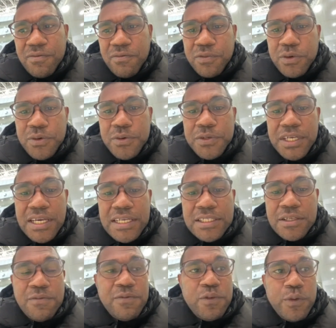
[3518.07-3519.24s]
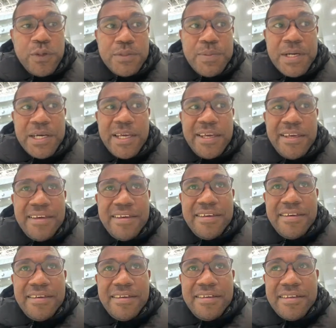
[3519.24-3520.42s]
food is influenced by
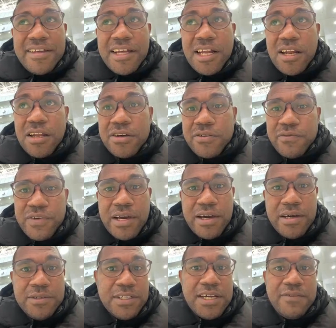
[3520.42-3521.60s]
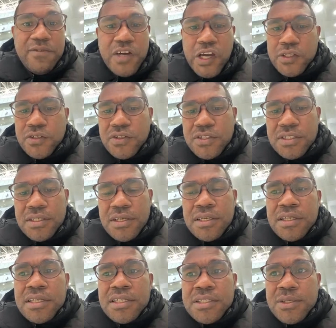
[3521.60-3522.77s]
a lot of outside factors.
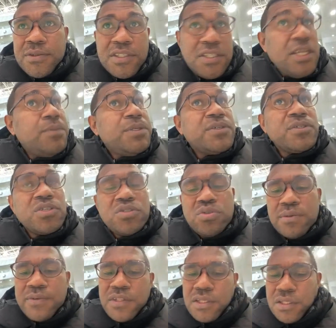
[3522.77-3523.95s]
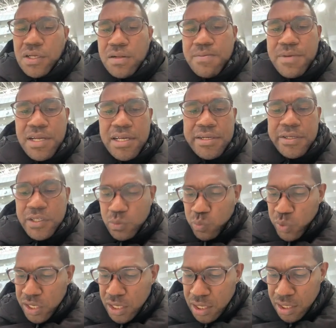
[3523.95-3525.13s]
So the same is also true with the Solomon Islands.
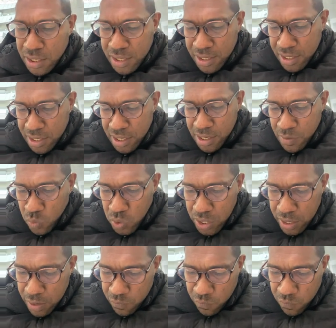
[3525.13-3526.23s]
We have